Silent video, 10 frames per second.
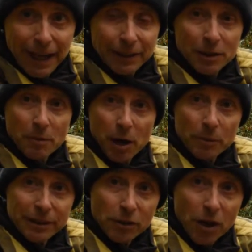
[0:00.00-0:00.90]
And at the
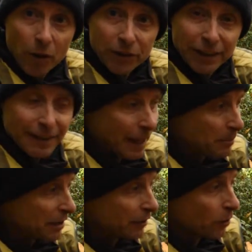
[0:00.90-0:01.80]
moment you can't see
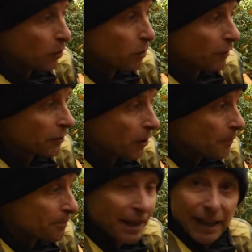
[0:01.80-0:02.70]
that because all I've
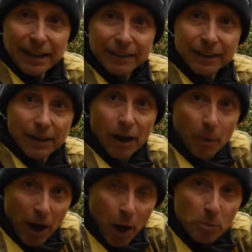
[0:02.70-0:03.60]
got is
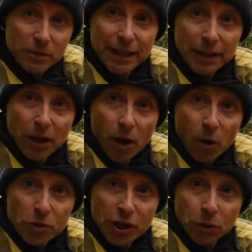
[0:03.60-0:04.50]
I'm homed in
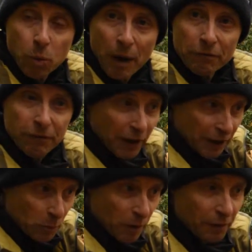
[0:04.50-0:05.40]
on just one
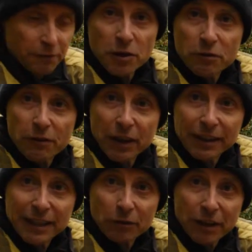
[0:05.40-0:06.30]
fungi with a few
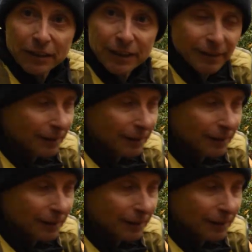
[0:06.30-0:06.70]
fungi around it.